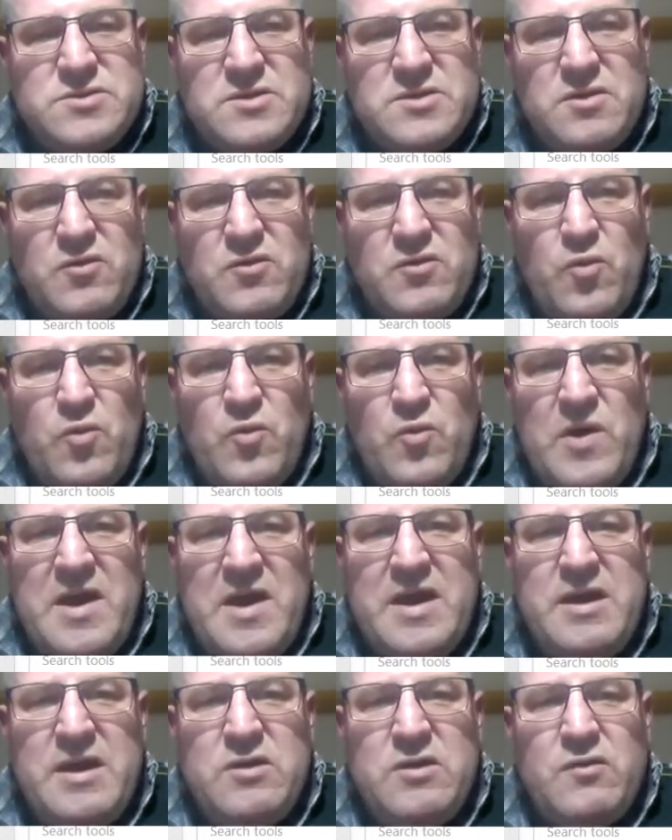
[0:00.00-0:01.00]

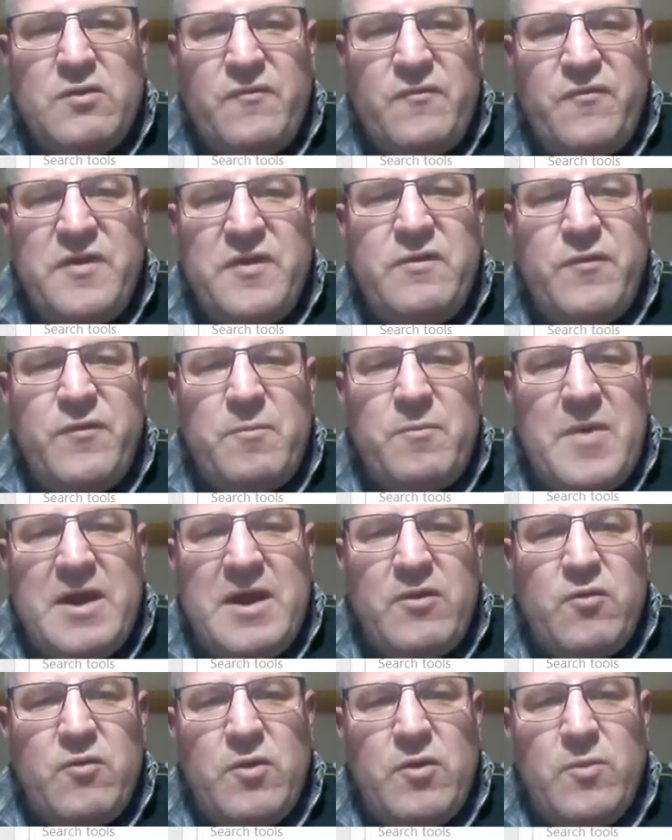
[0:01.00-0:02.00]
way to feed the
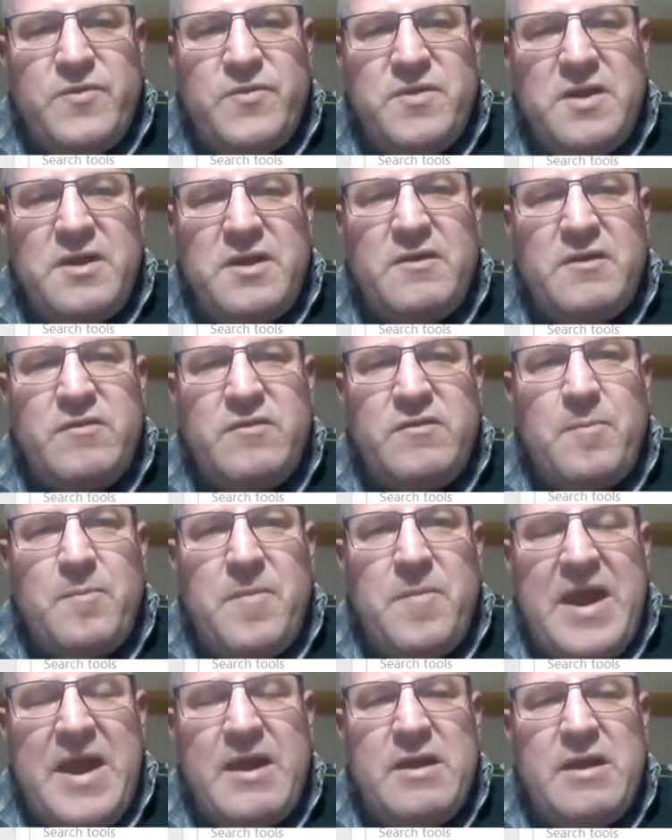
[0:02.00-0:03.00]
microbes. And it's a
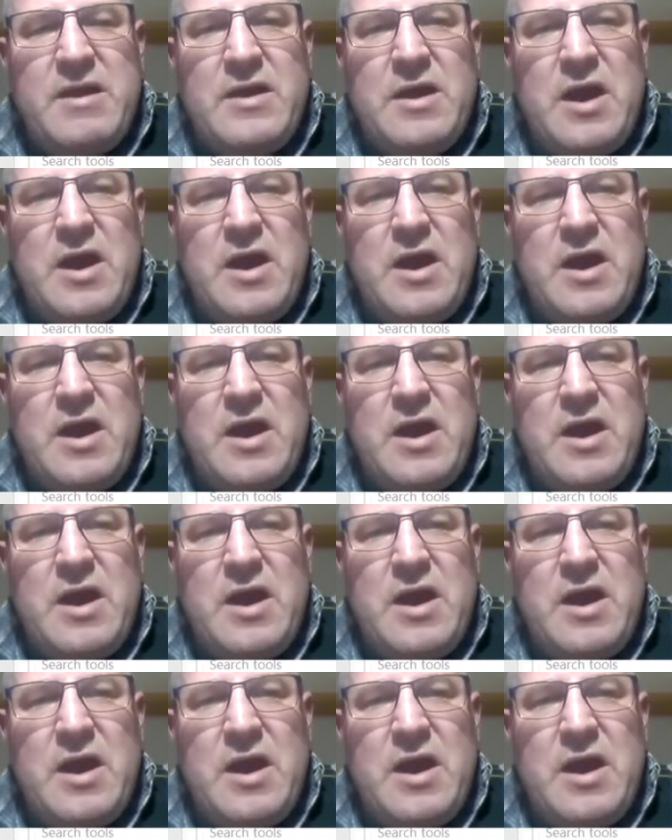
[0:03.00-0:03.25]
back,